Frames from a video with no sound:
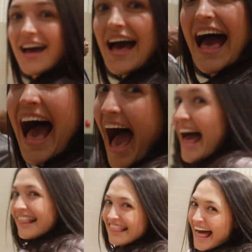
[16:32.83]

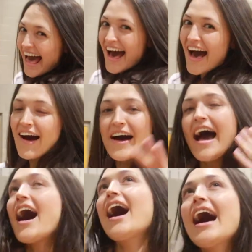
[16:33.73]
Hello.
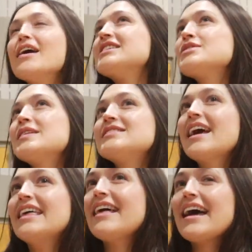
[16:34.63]
Uh, I just want to
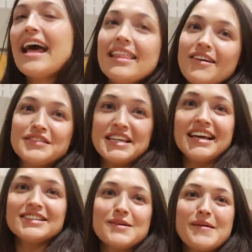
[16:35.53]
say that I love
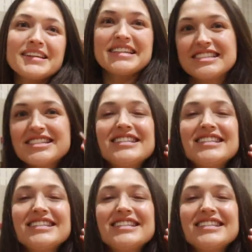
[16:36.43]
Tia so much and she's